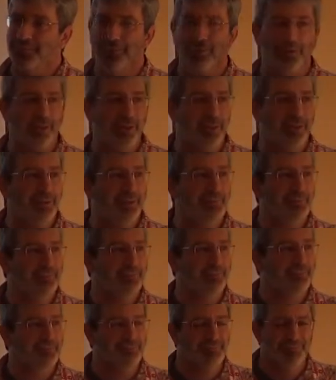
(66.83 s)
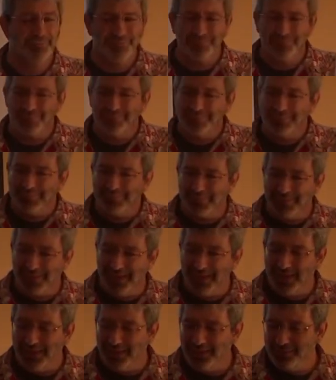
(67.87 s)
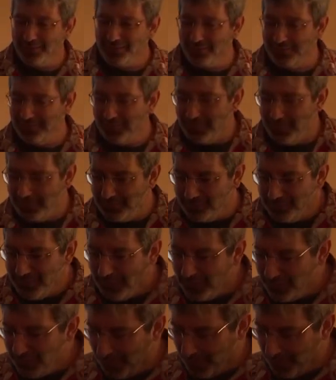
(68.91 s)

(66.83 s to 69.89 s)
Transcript: Okay? And it's, it's not